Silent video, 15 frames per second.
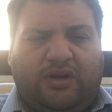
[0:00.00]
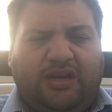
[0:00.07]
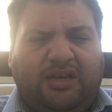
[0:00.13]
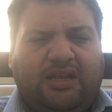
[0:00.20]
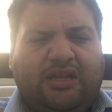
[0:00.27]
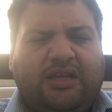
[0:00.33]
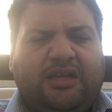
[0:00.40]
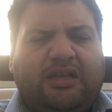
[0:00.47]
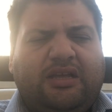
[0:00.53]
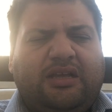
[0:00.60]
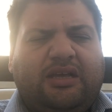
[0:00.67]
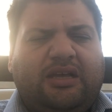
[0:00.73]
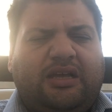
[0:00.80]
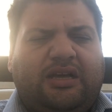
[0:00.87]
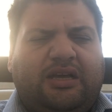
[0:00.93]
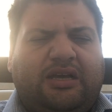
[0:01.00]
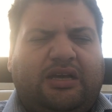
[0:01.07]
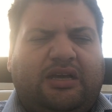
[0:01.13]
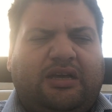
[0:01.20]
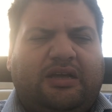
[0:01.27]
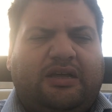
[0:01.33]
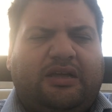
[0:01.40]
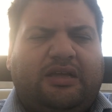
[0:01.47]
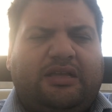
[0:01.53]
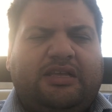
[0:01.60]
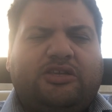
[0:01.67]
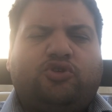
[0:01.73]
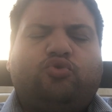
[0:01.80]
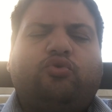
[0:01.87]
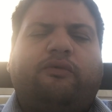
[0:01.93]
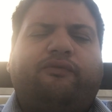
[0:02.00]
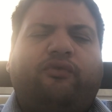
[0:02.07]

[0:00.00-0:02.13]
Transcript: one uh, is to